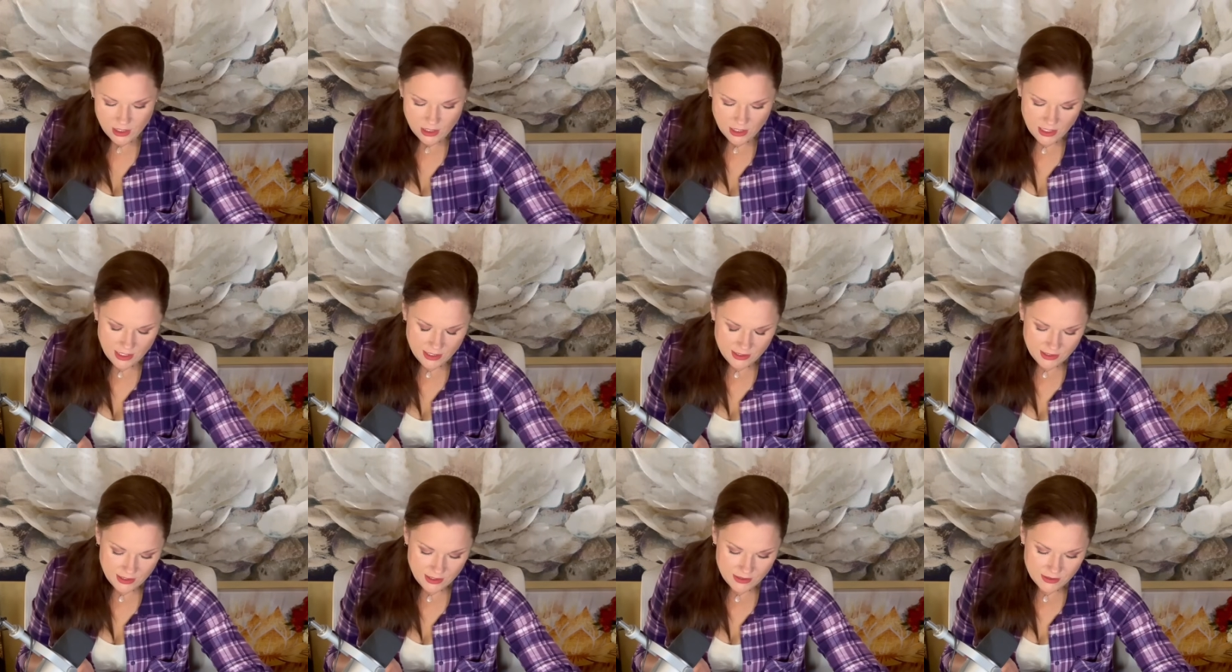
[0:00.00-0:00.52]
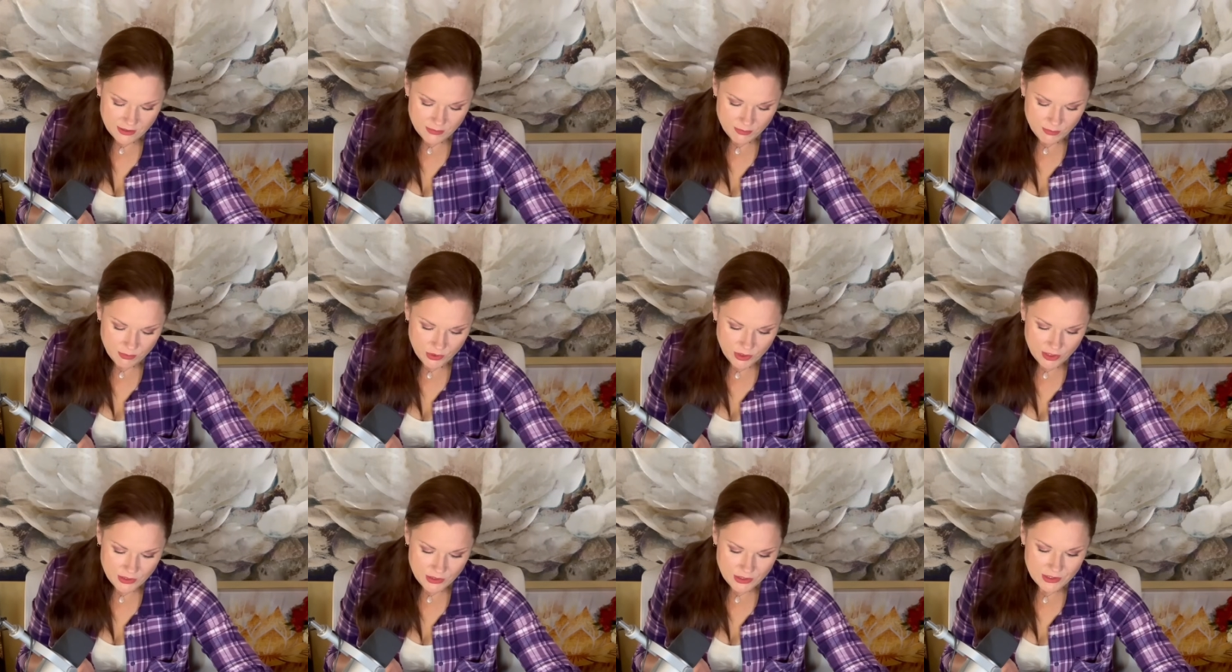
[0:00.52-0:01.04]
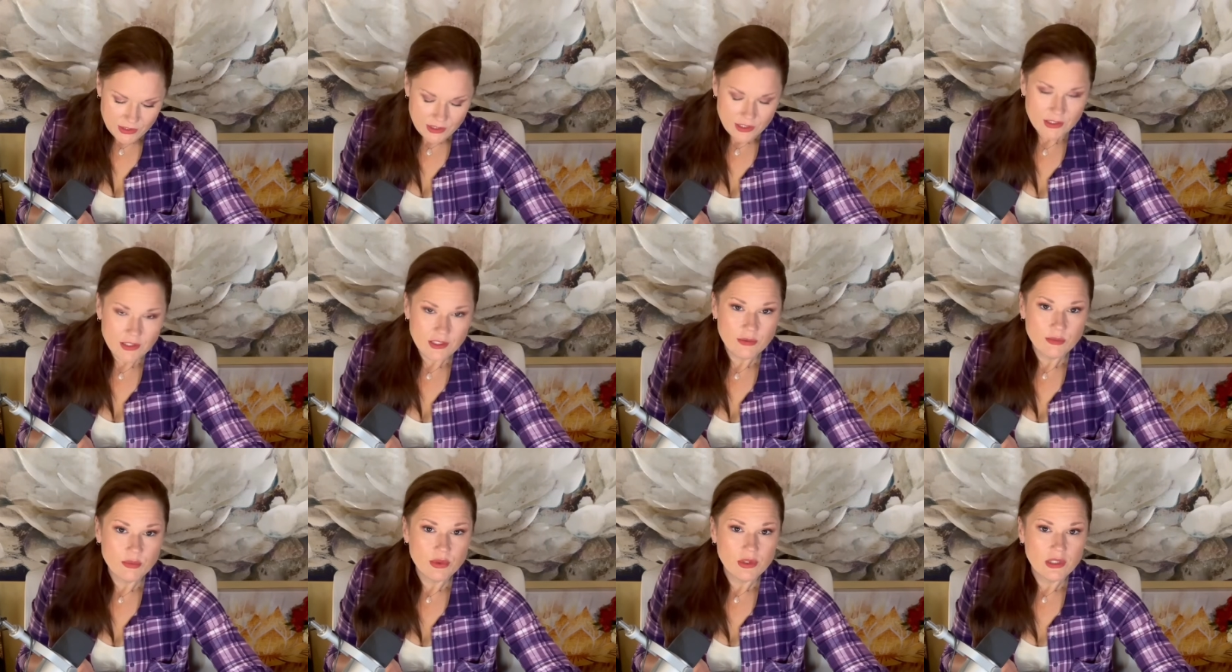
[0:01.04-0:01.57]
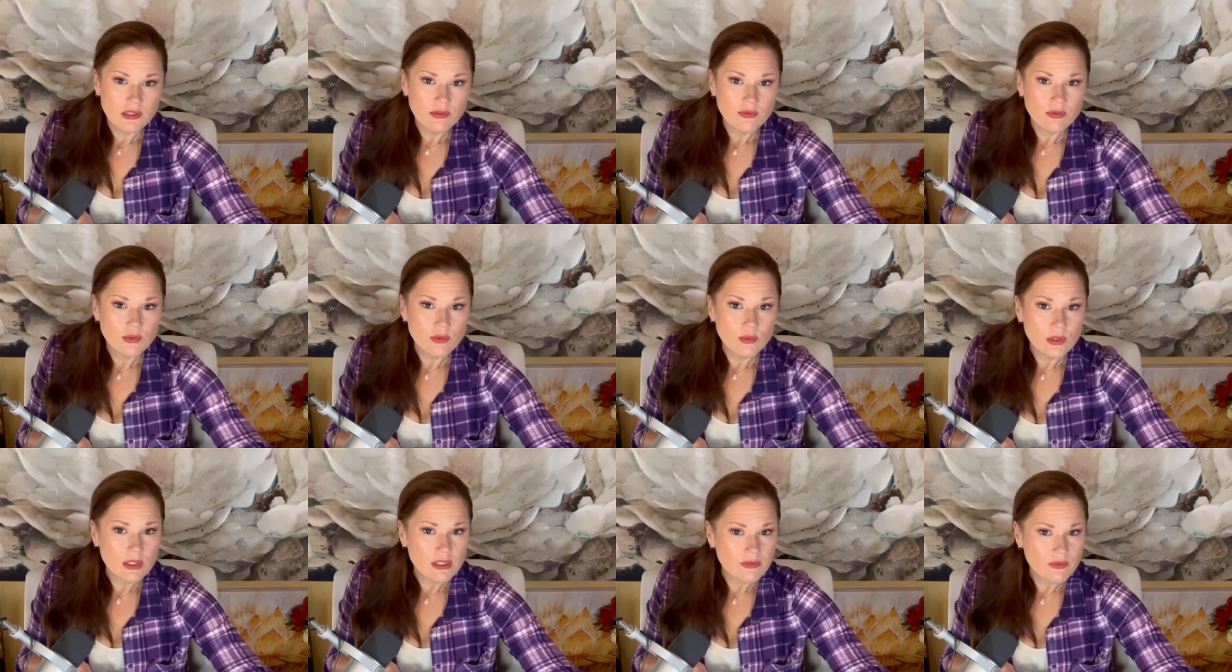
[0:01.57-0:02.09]
And that process is complete
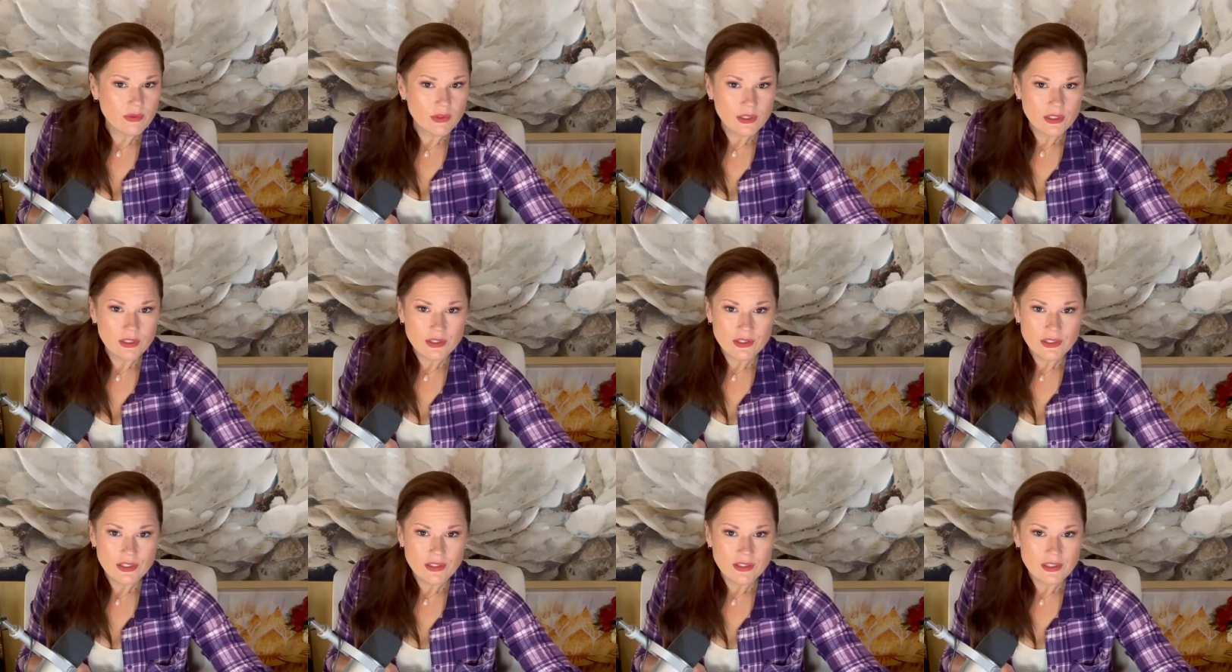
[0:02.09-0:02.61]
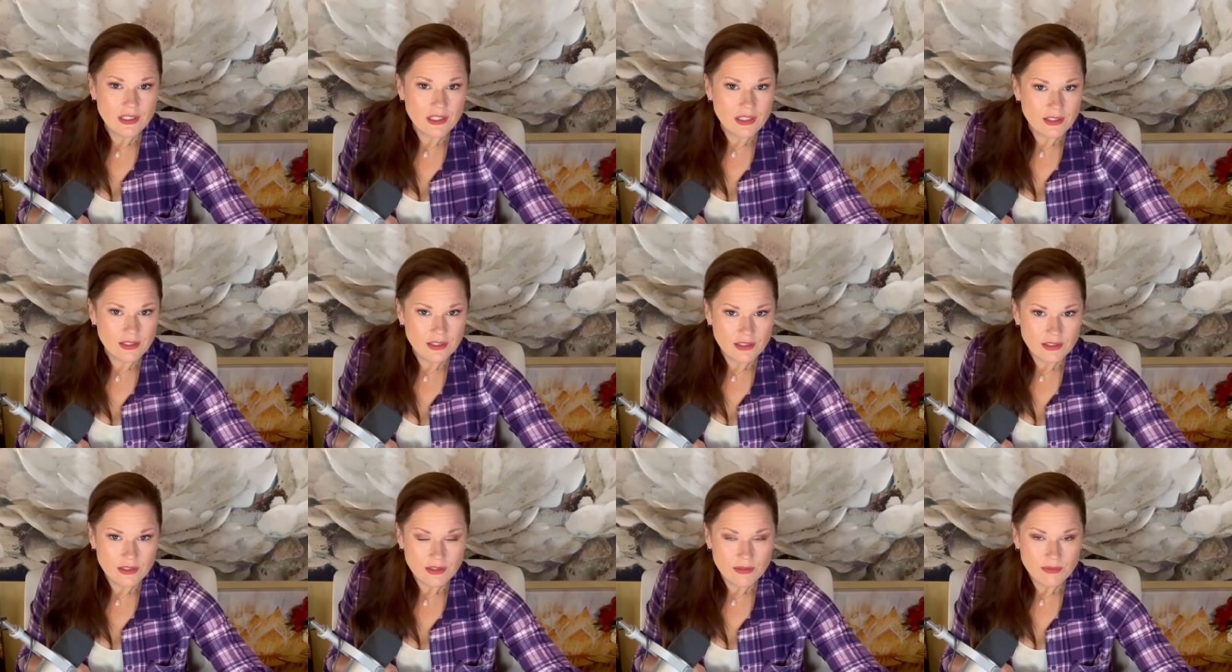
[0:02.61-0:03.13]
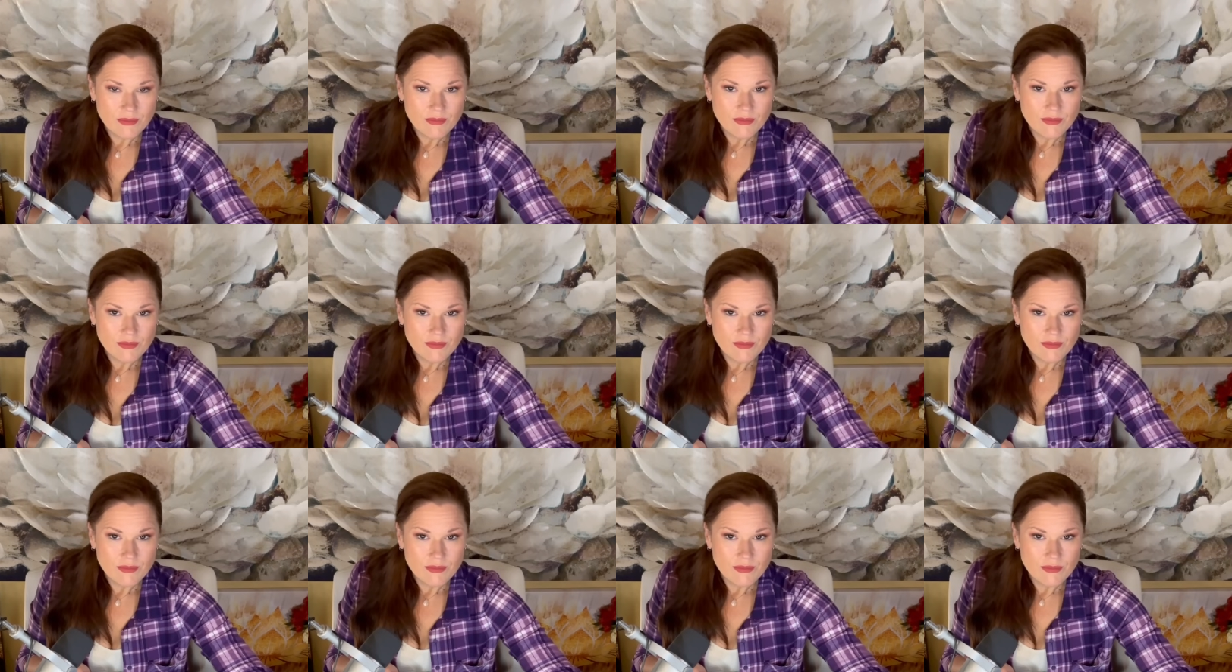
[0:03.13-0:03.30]
for whatever it is that's ended.